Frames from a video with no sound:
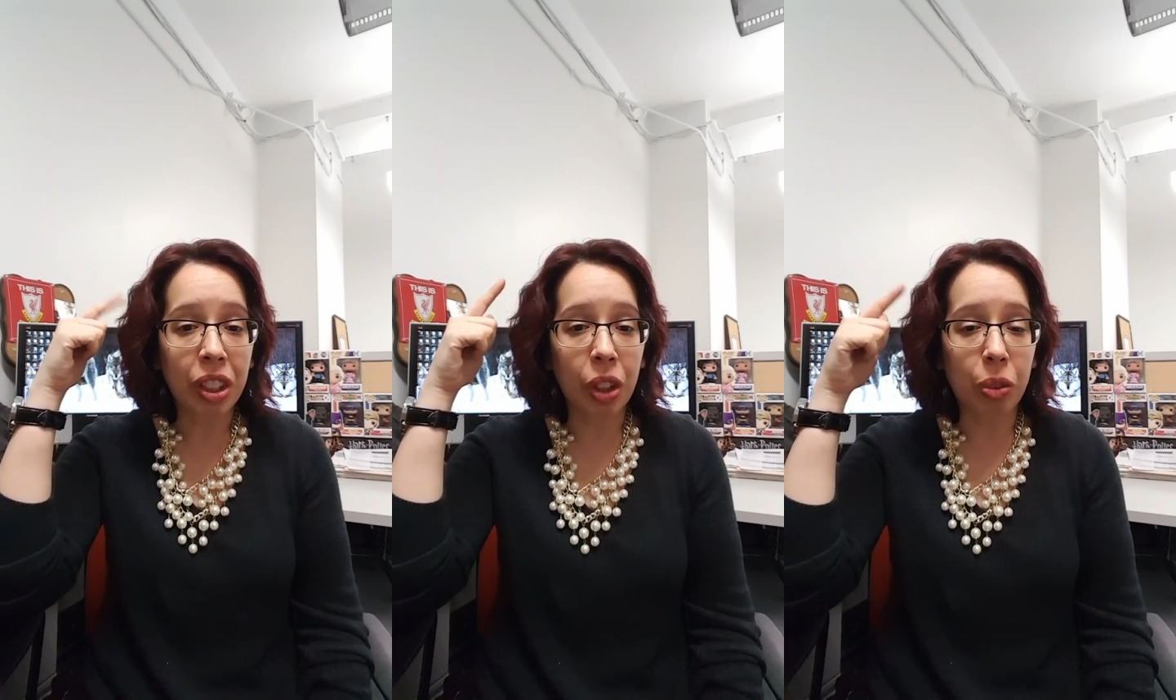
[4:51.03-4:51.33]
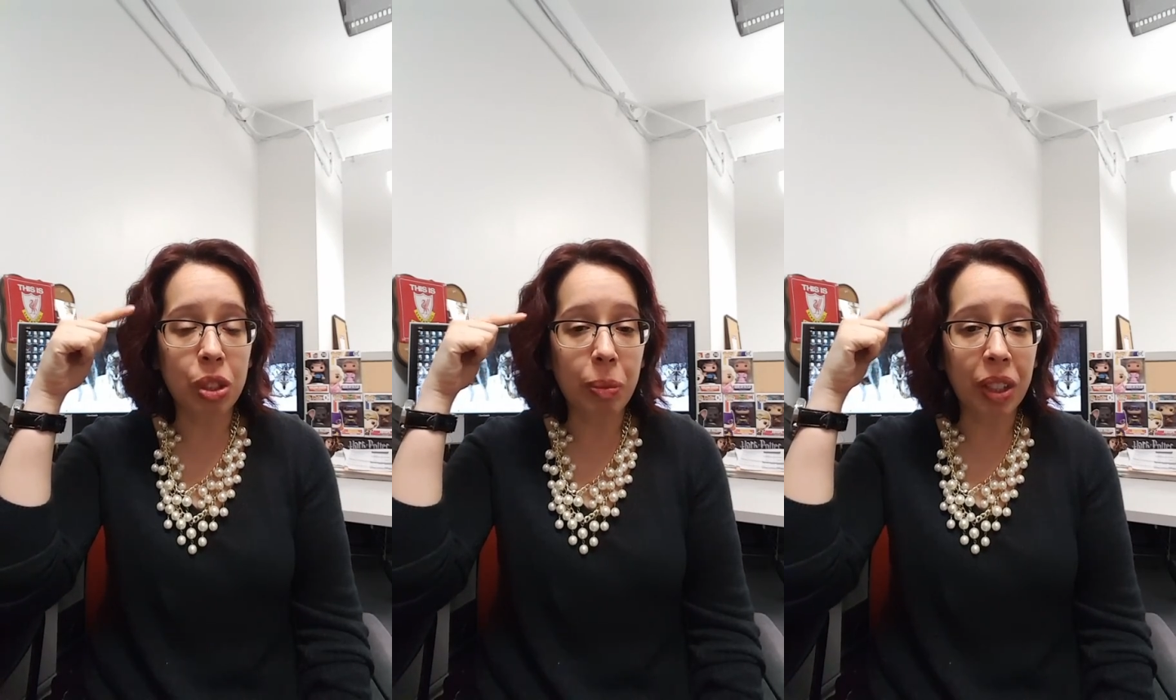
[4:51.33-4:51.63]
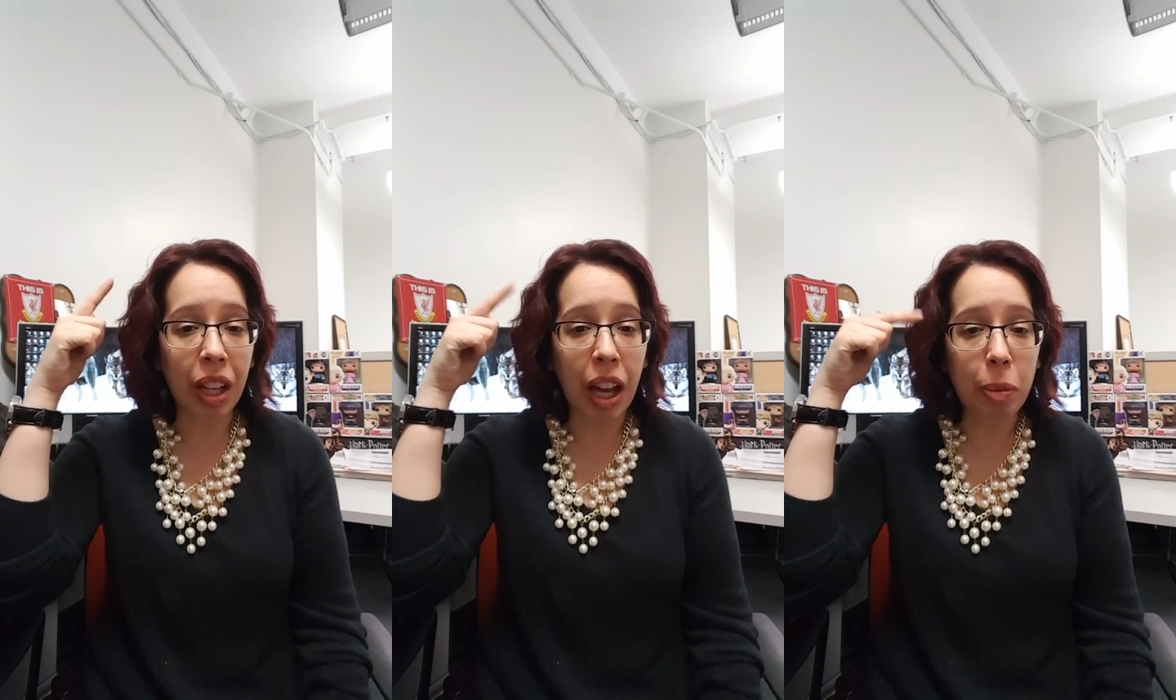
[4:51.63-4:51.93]
If
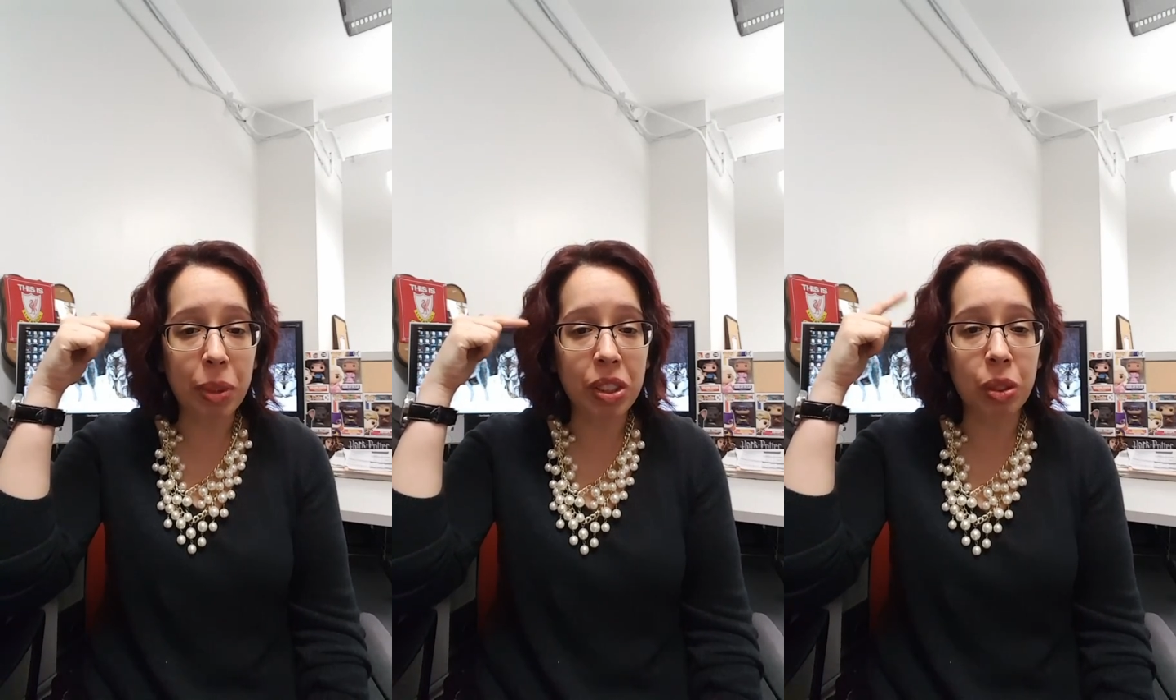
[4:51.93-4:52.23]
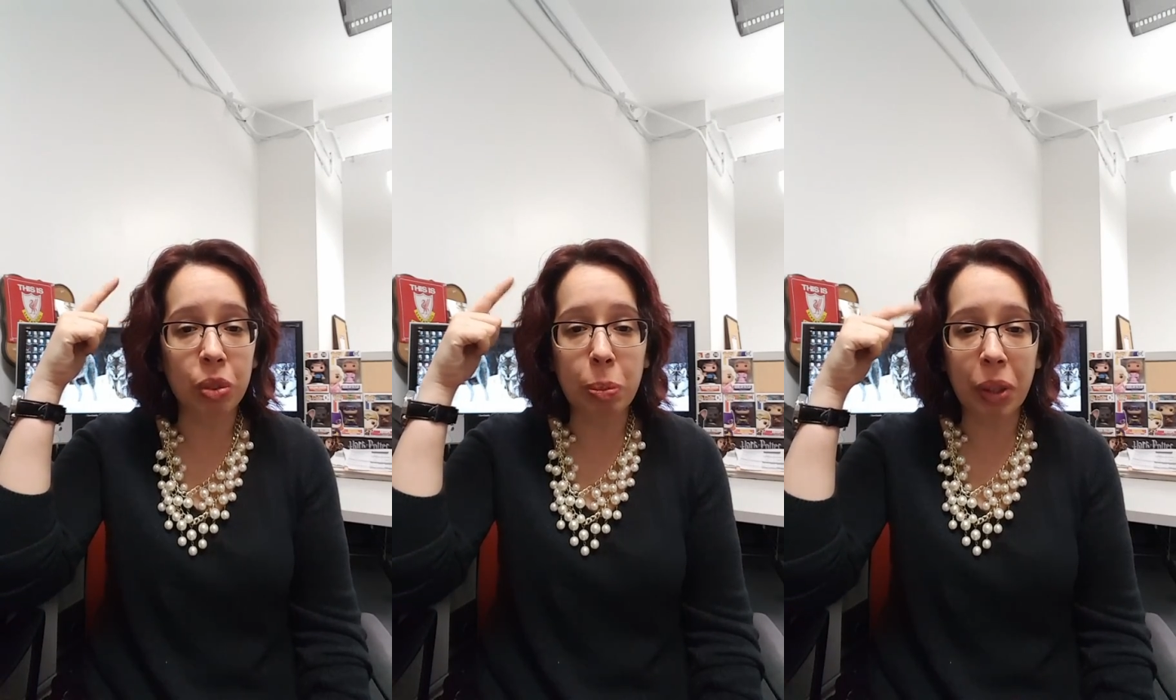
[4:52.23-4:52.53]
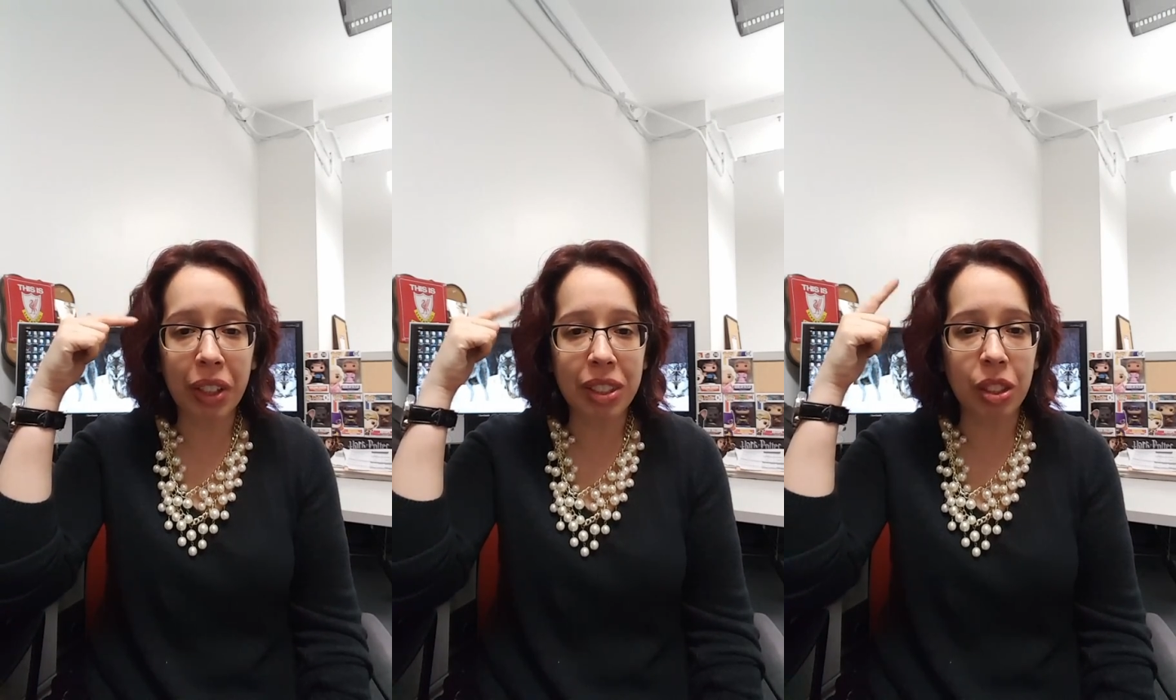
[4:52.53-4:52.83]
something happens, it
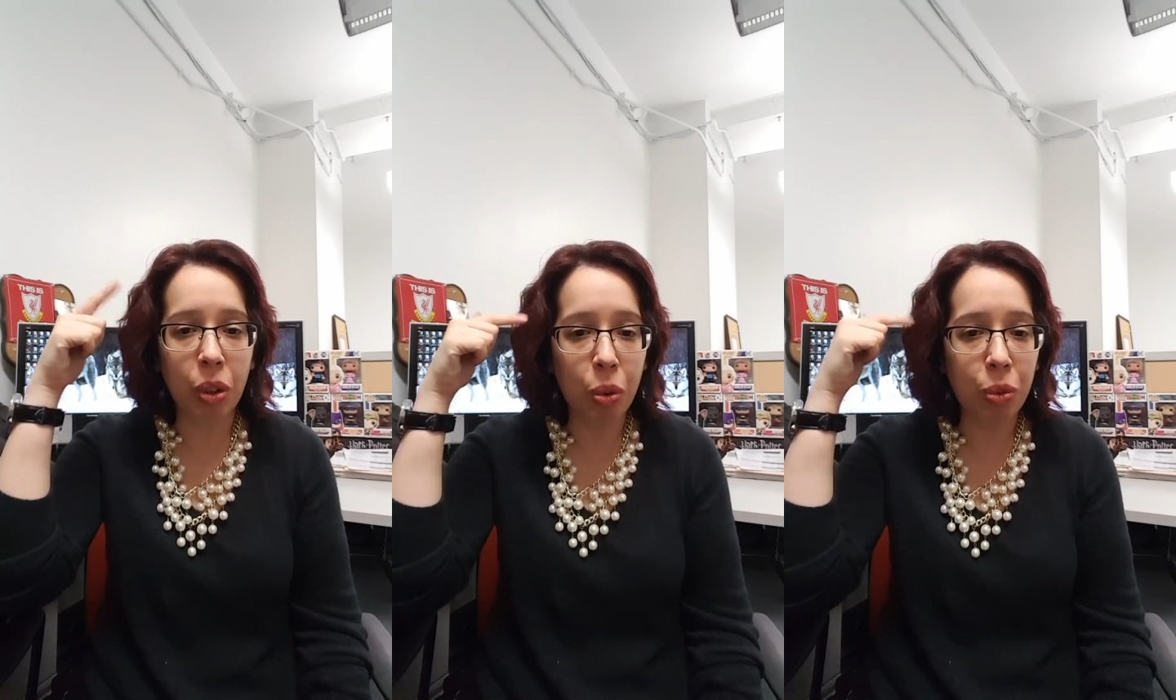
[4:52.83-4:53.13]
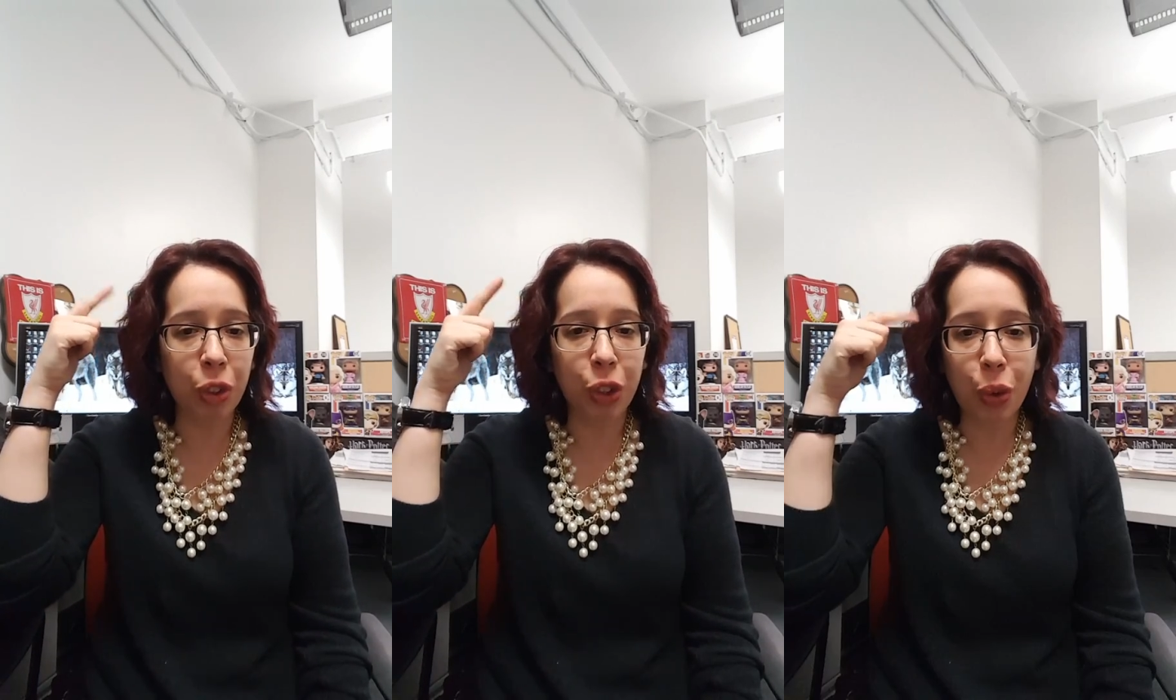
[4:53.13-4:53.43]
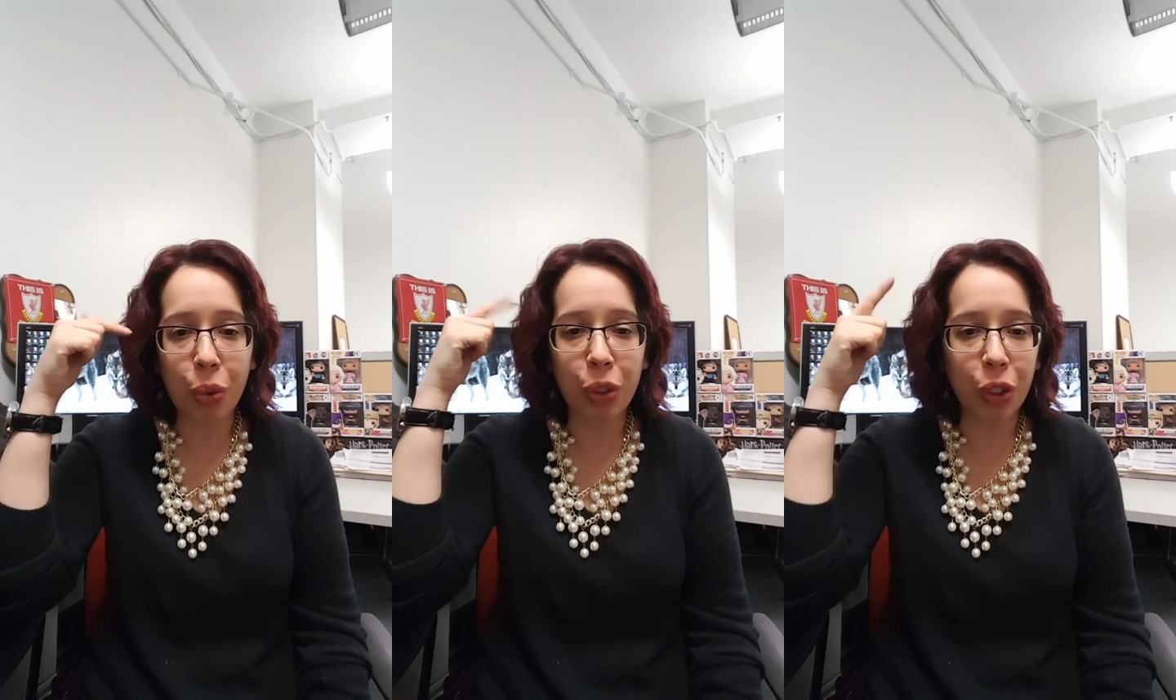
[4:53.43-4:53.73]
replays it over and
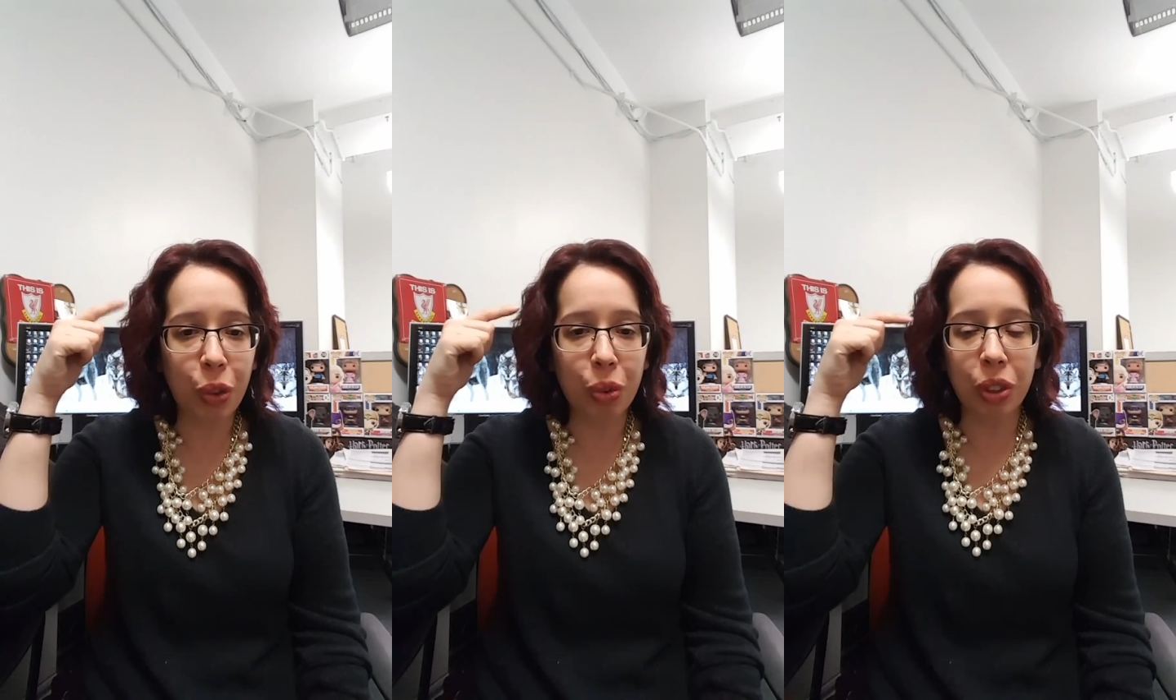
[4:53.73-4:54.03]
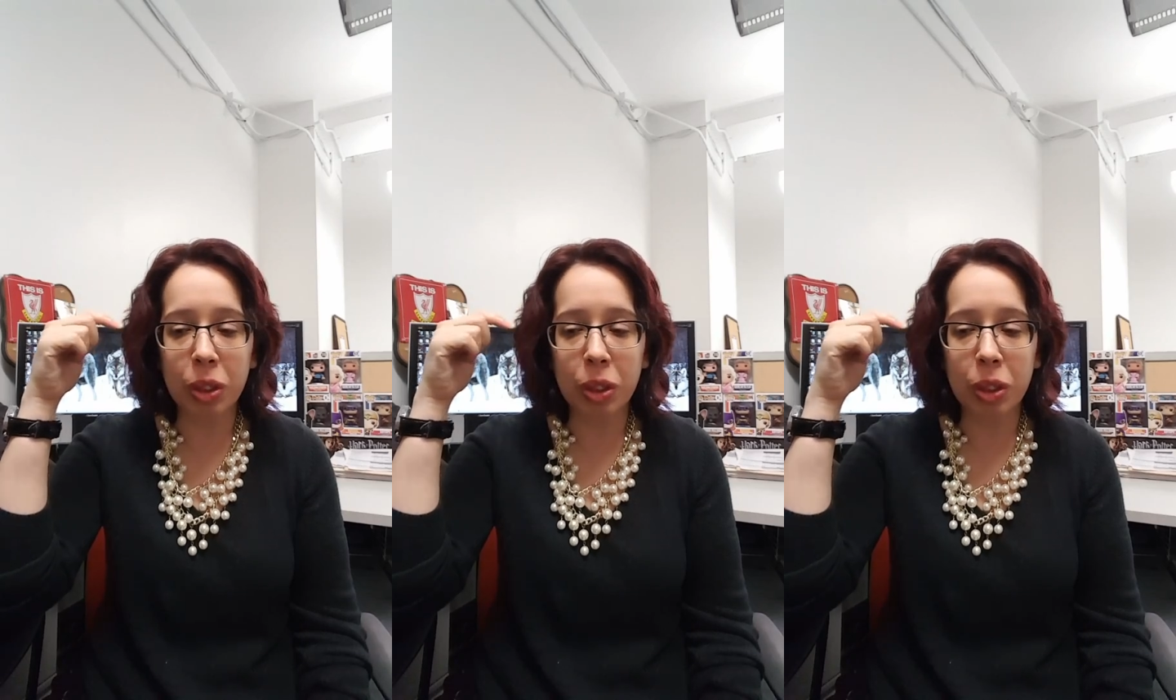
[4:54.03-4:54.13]
over and over,